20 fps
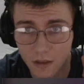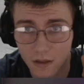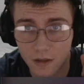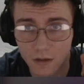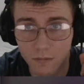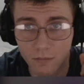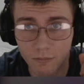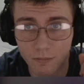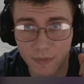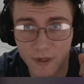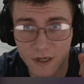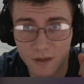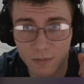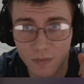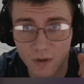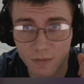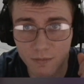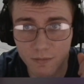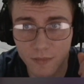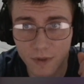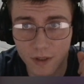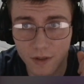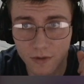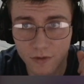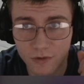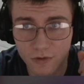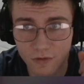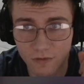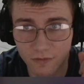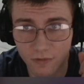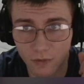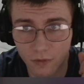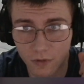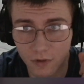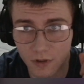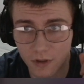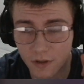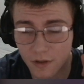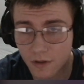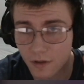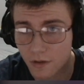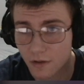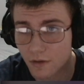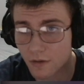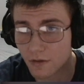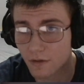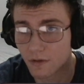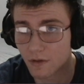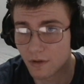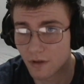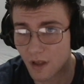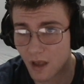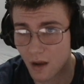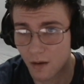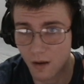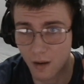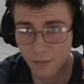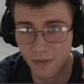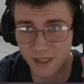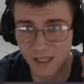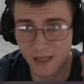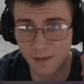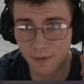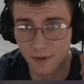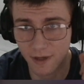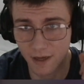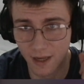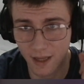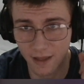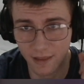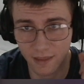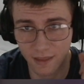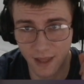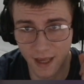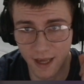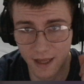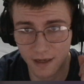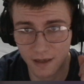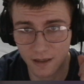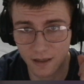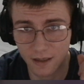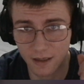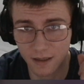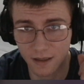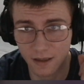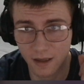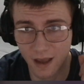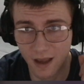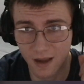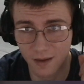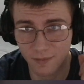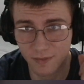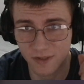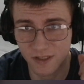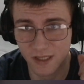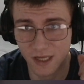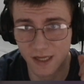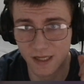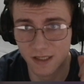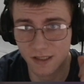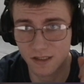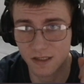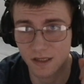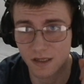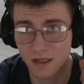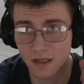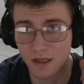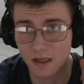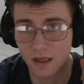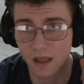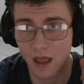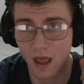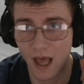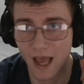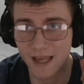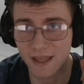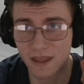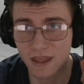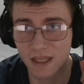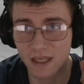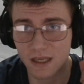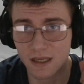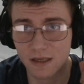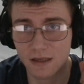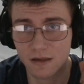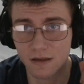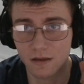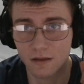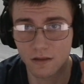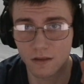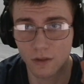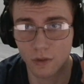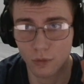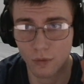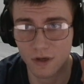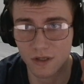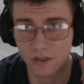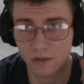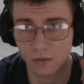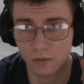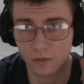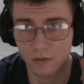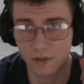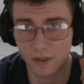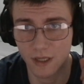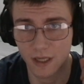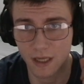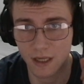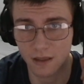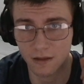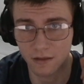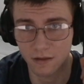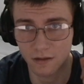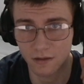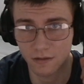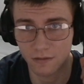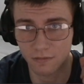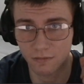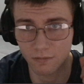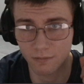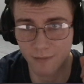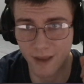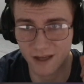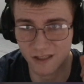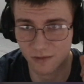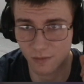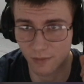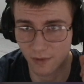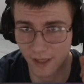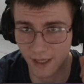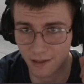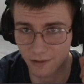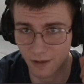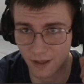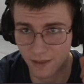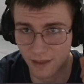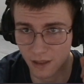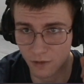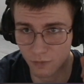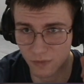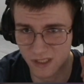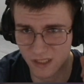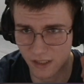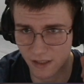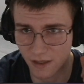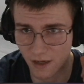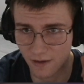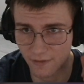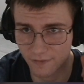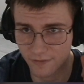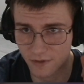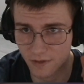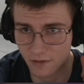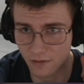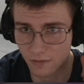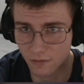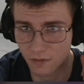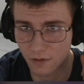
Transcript: Minimum interval. I'm gonna keep it at that. Hop size. I think the threshold and the maximum length, I think, was enough to...